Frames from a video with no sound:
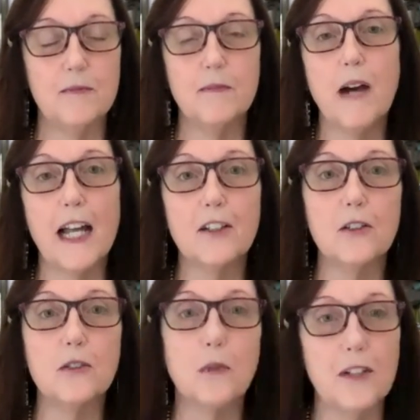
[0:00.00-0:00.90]

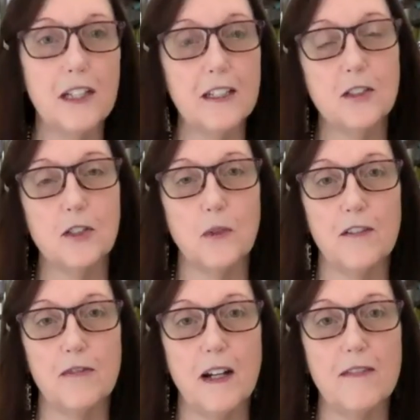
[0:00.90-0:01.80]
Michael Rohde, who's one
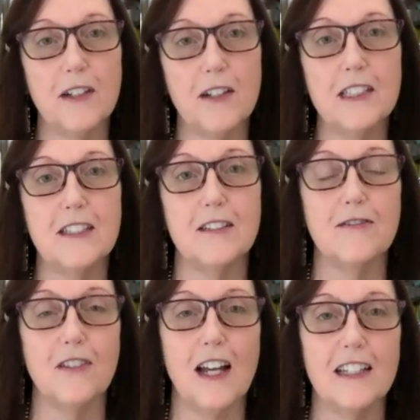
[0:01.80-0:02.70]
of my very dear
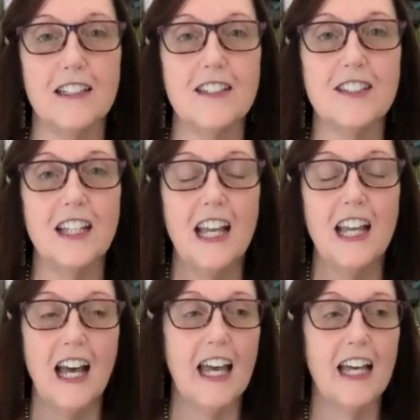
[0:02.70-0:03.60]
friends,
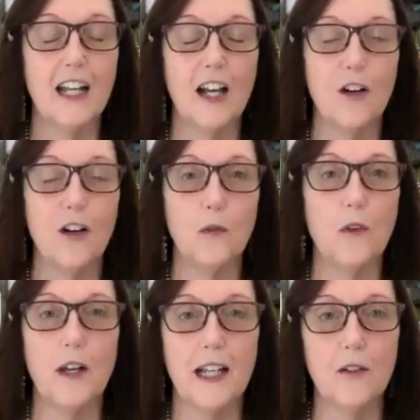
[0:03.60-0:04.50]
and a,
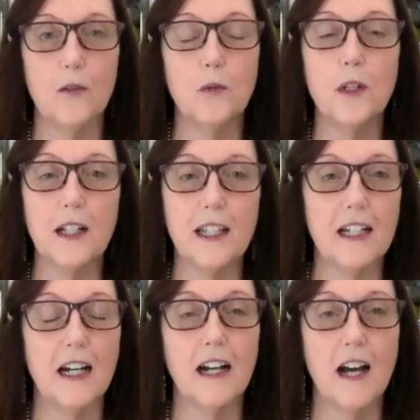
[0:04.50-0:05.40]
a really
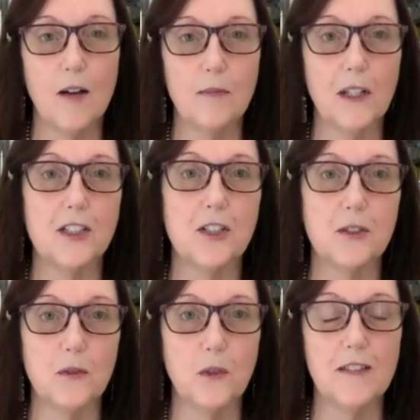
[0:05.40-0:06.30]
accomplished
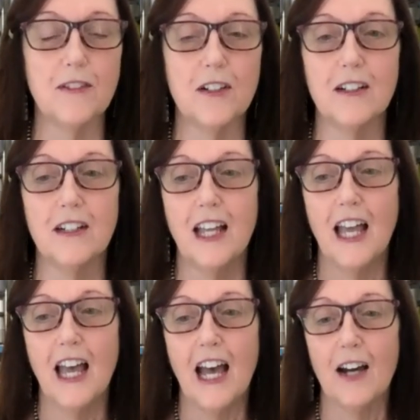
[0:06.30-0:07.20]
weaver.
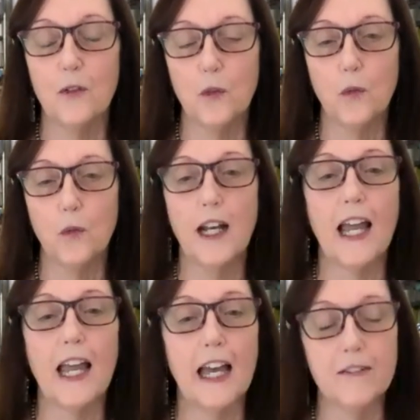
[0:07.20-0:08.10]
When I
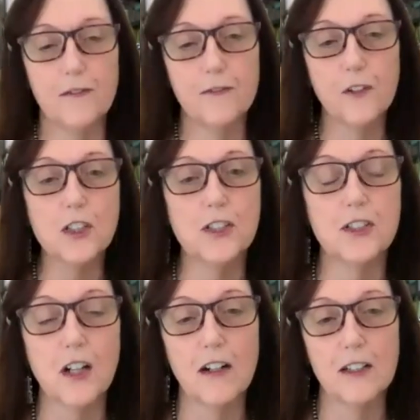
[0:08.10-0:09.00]
had first
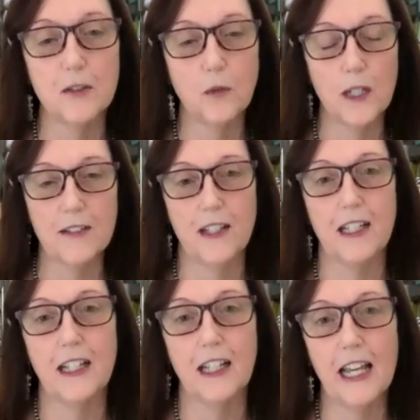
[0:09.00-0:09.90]
started
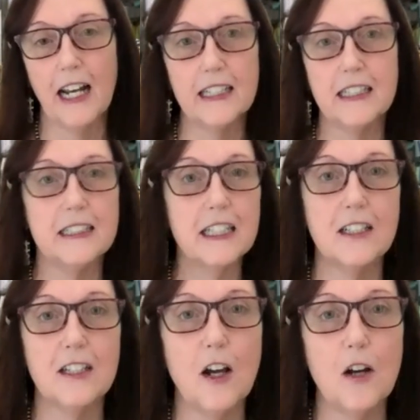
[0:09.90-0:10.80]
weaving, and I
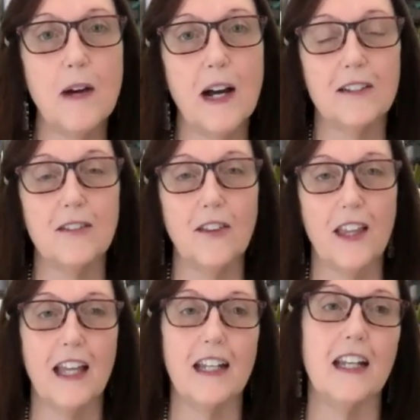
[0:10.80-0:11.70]
didn't know Michael
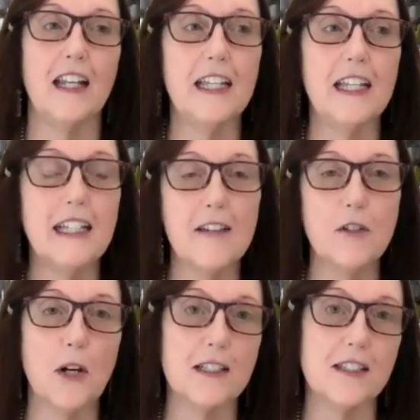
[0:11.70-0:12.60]
then, he gave a
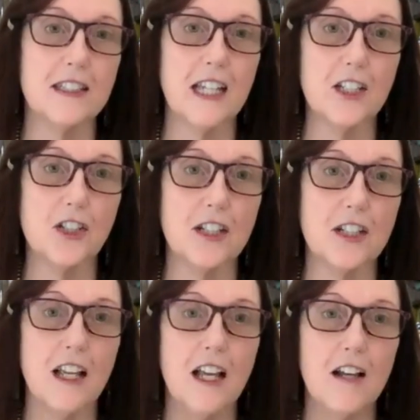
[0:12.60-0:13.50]

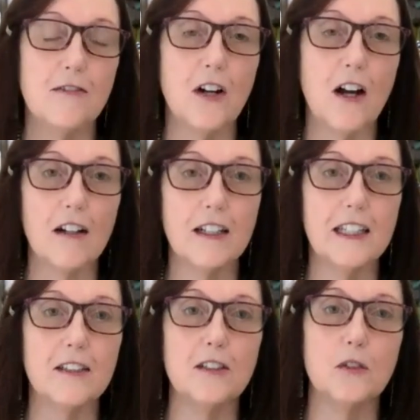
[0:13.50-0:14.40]
presentation for our
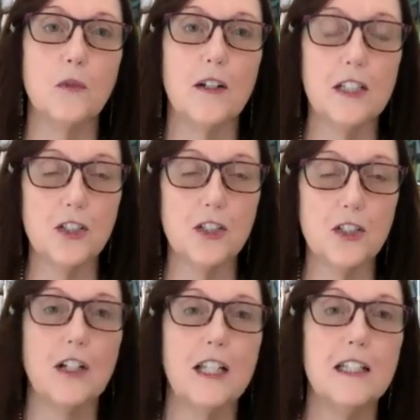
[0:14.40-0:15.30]
guild where he
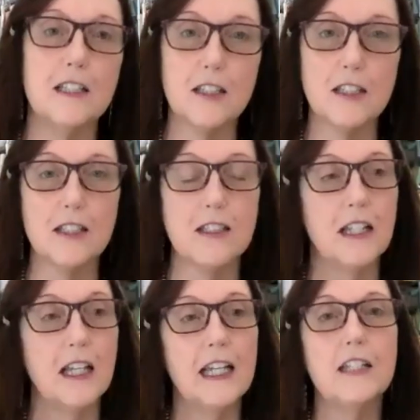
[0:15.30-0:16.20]
showed his
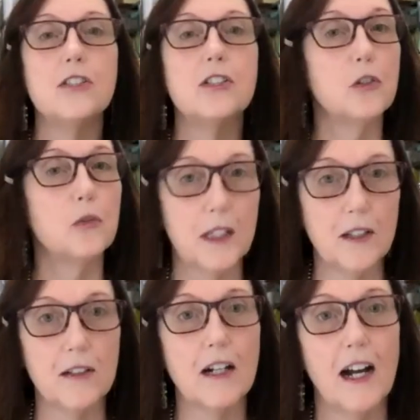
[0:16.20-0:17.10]
his
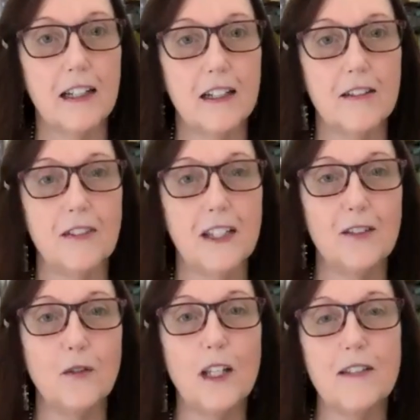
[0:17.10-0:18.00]
career kind of
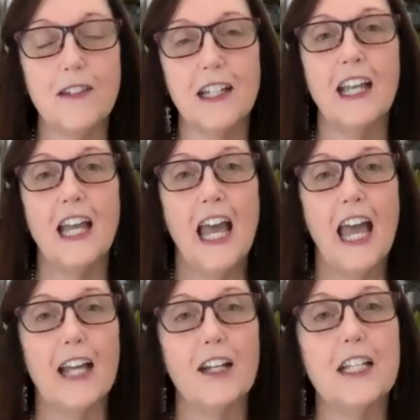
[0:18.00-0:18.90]
in weaving.
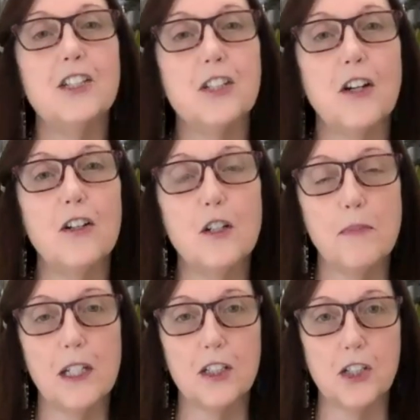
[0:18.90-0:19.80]
And he showed a
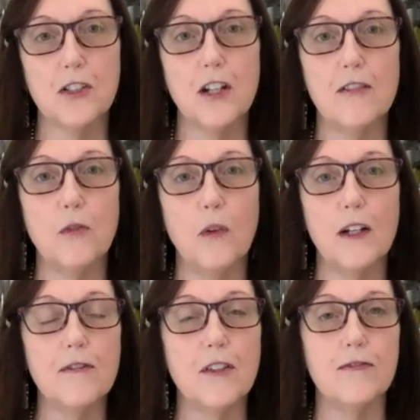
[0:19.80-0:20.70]
picture of one
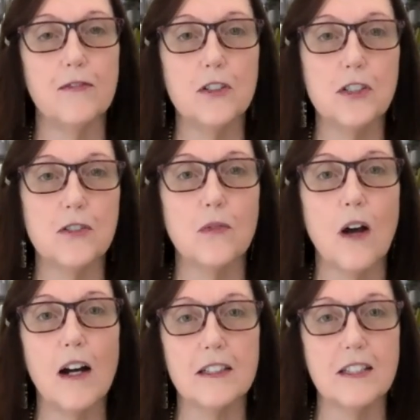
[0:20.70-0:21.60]
of the first
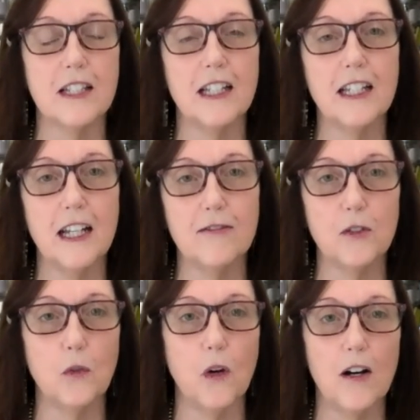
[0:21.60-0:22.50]
rugs that he ever
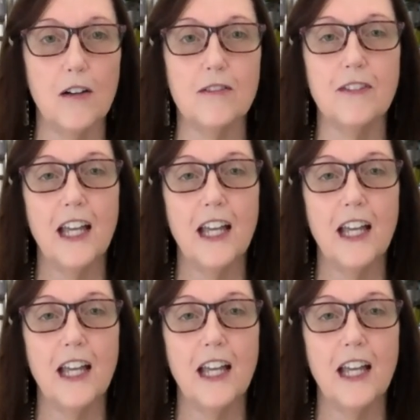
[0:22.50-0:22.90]
wove.